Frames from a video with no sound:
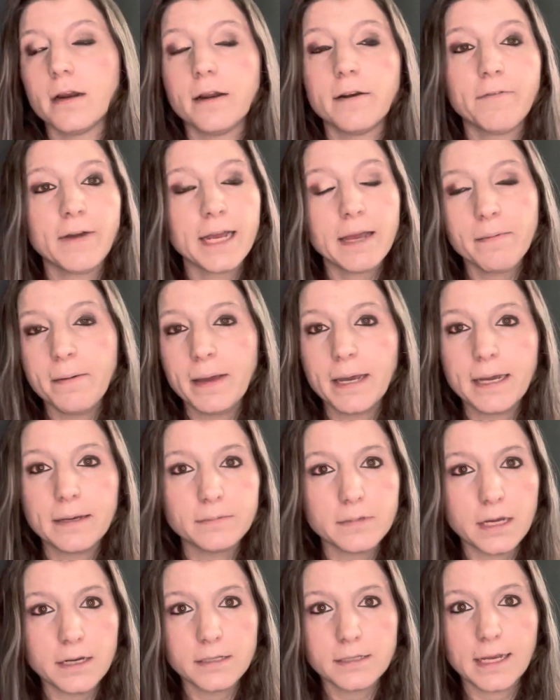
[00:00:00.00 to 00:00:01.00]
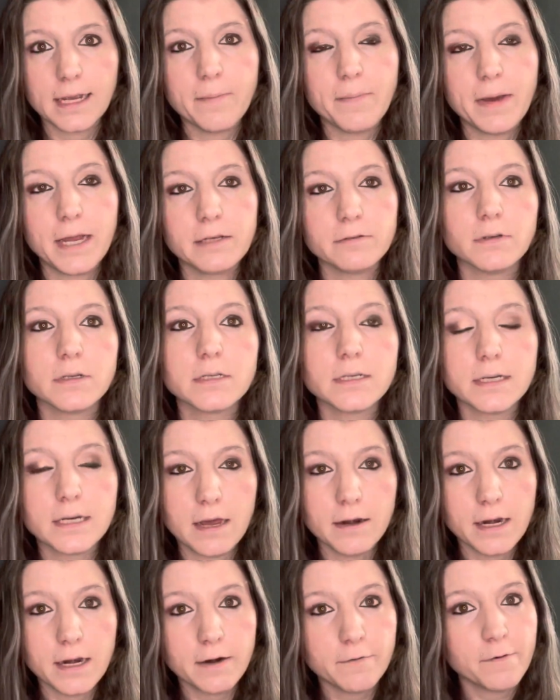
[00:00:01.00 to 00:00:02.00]
And if I get my makeup done, it's like I might as well sit
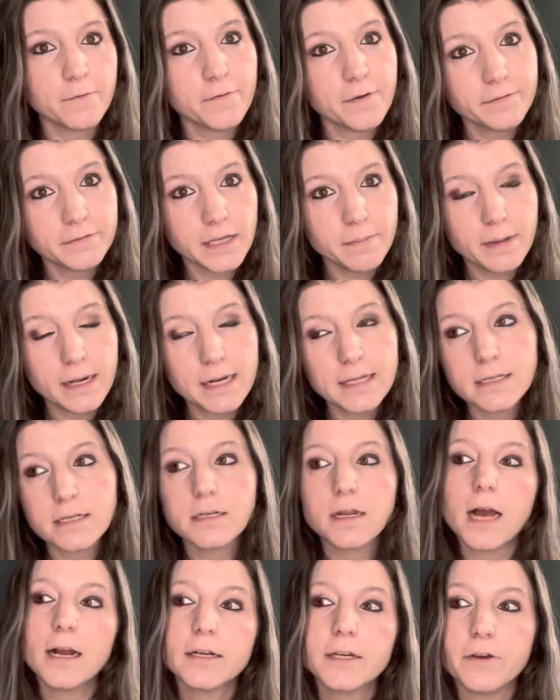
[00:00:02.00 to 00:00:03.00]
down here for 15 minutes and talk